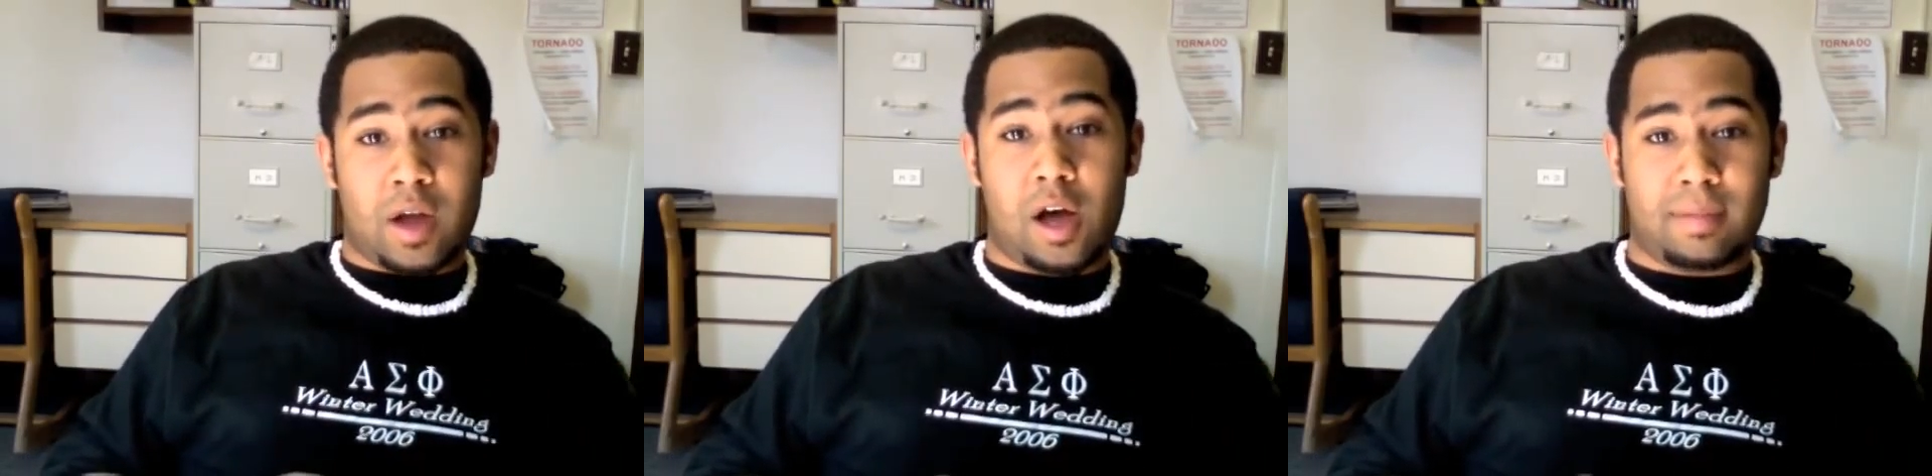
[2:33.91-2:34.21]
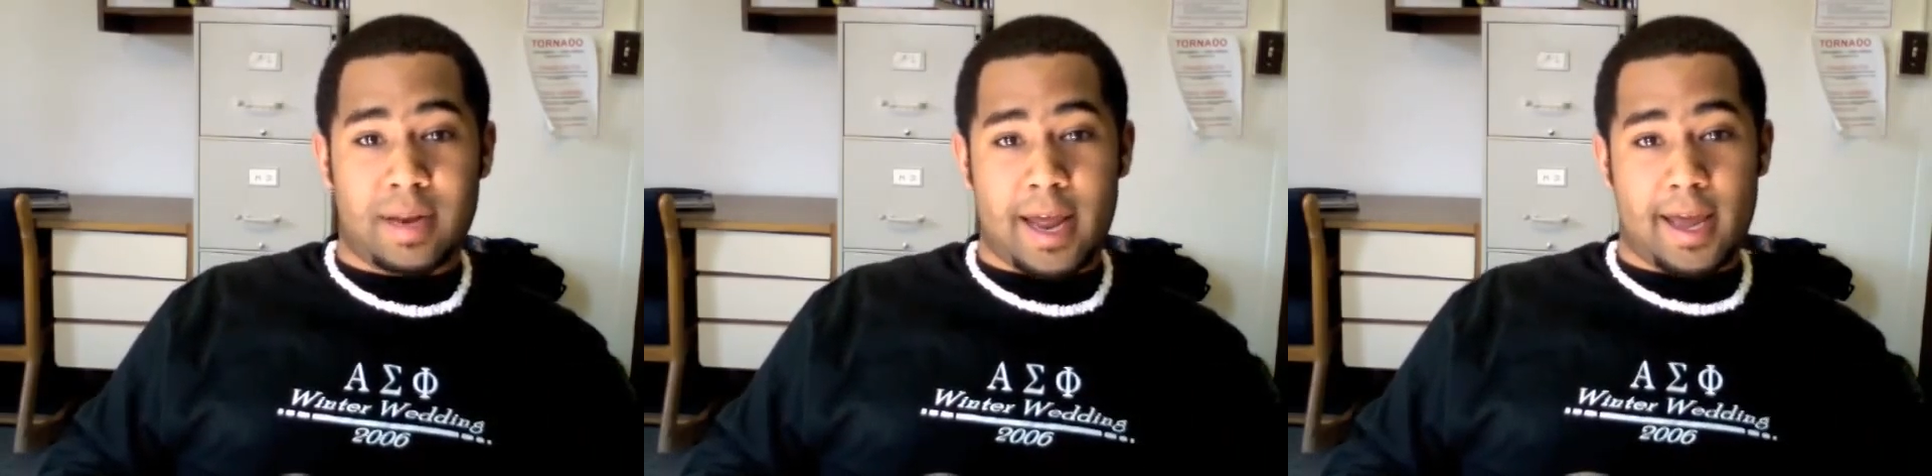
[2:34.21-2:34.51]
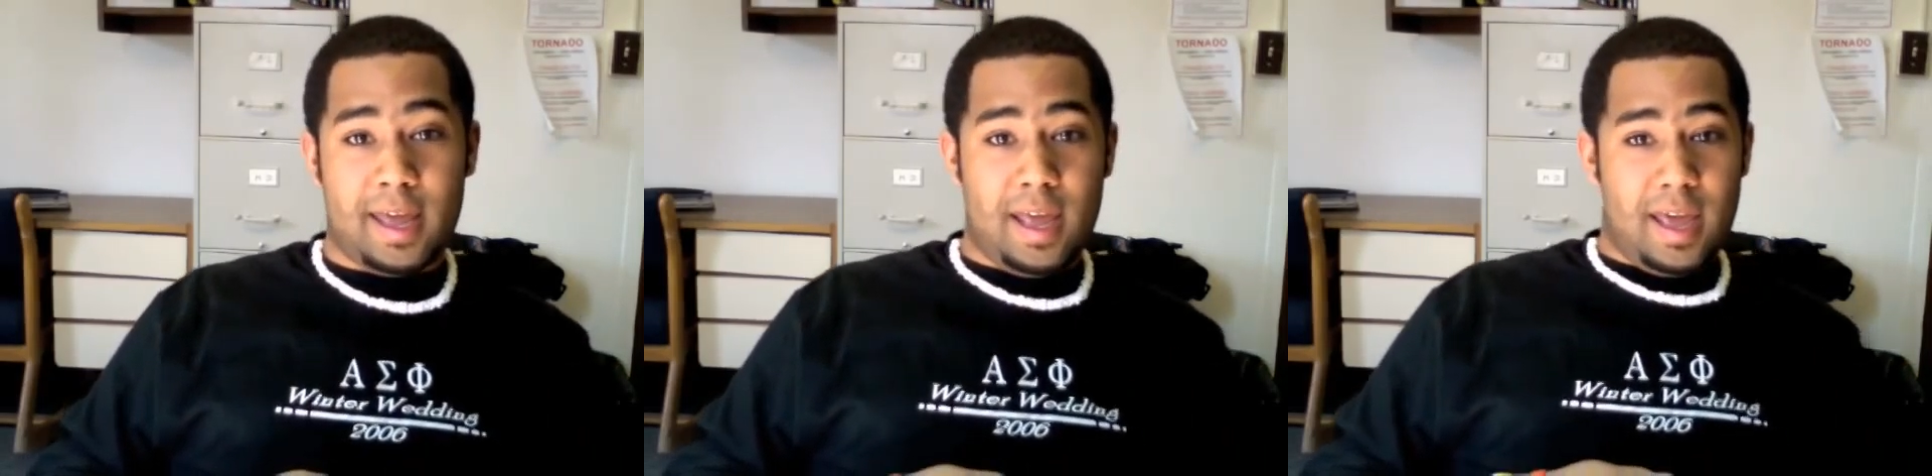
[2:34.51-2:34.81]
I called them
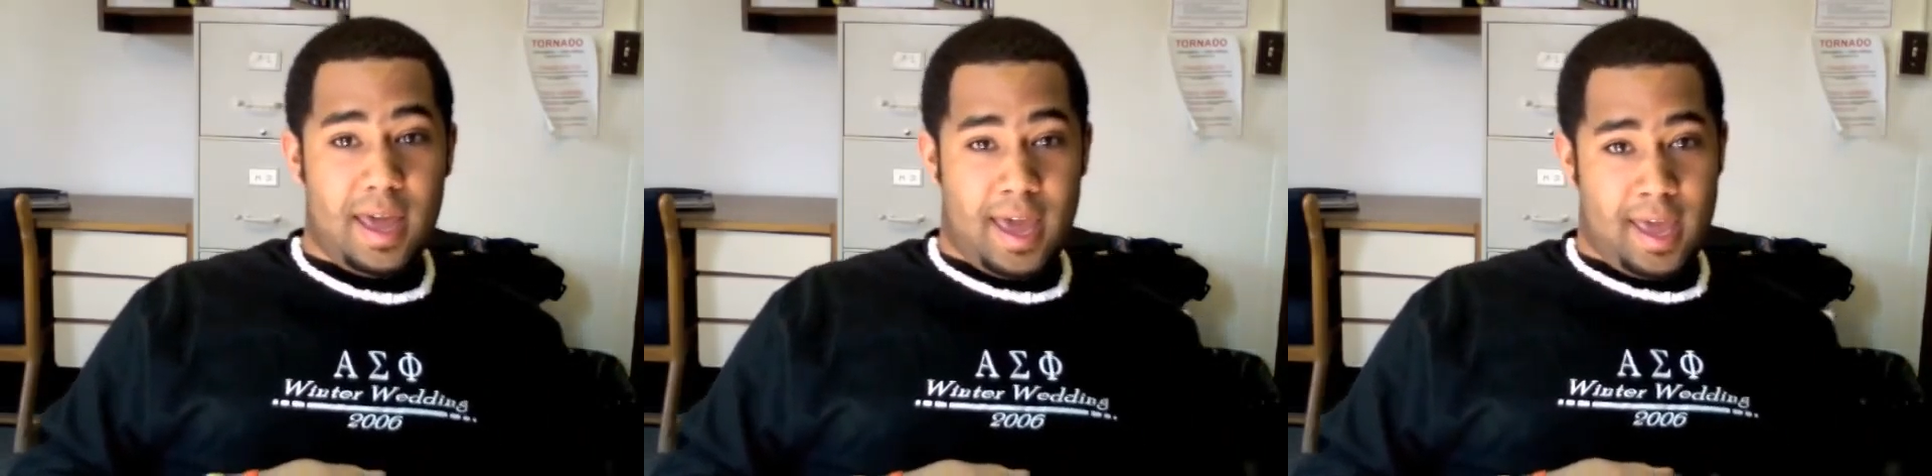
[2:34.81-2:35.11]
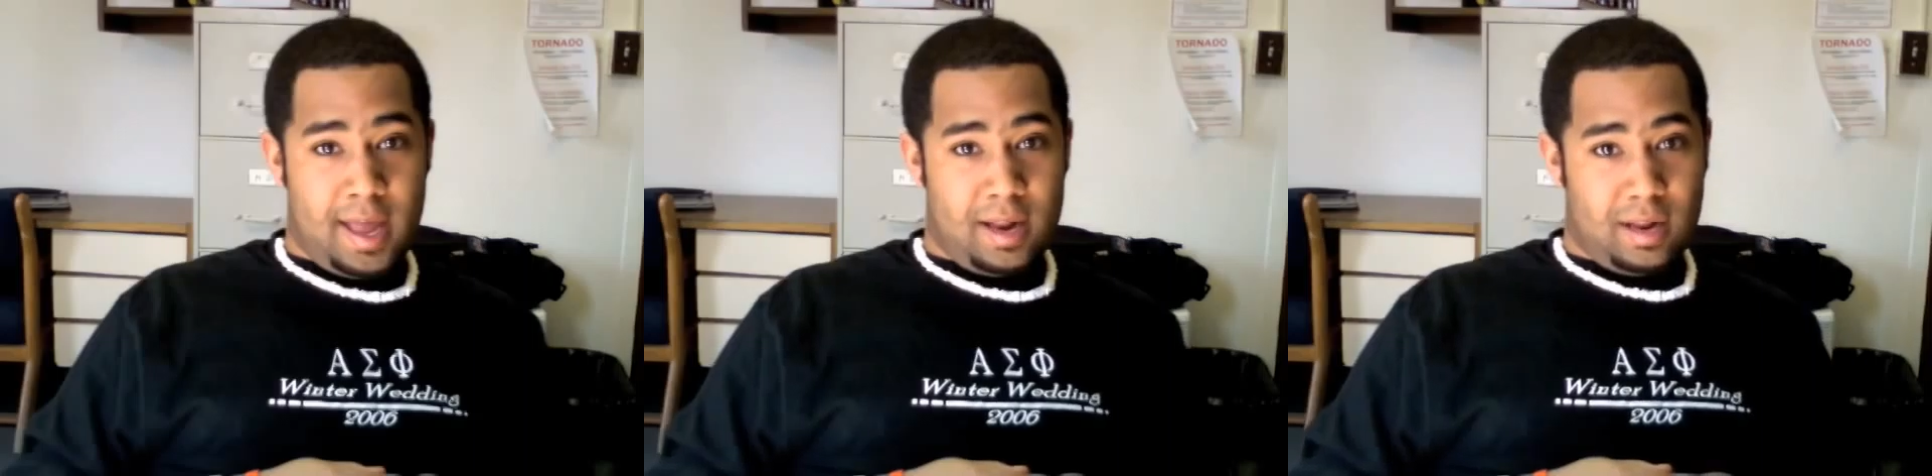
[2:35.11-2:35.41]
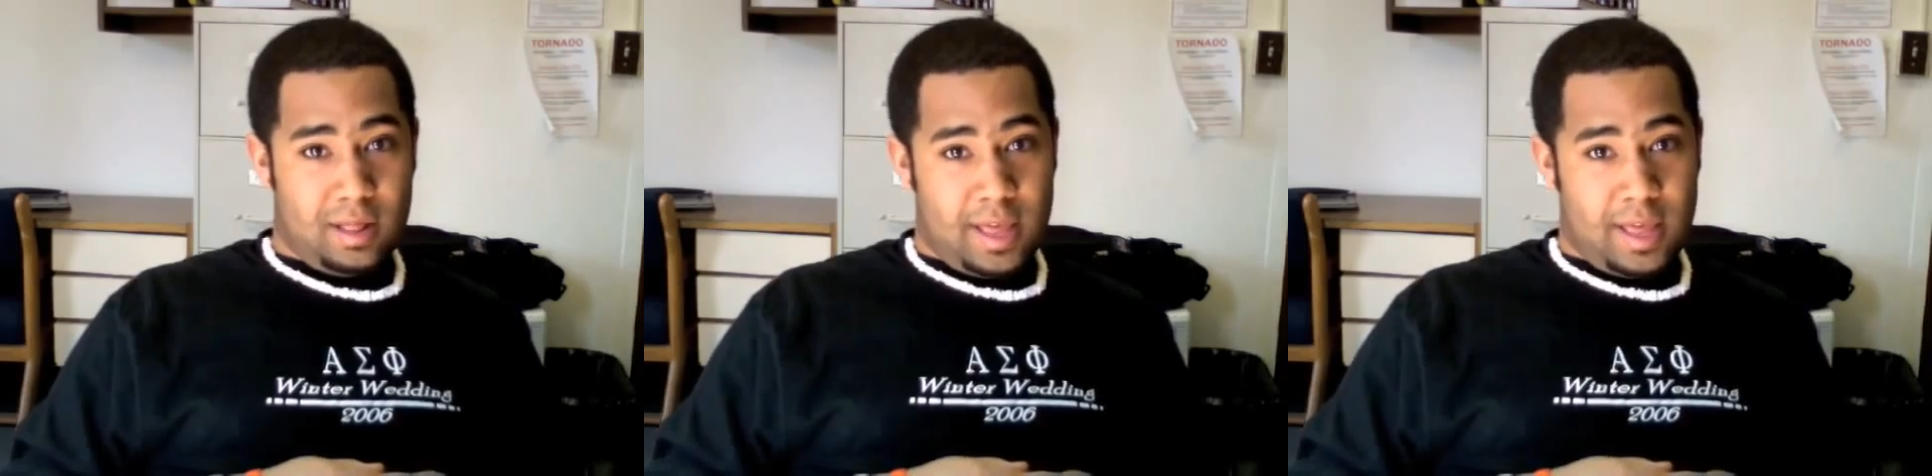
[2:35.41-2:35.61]
today, and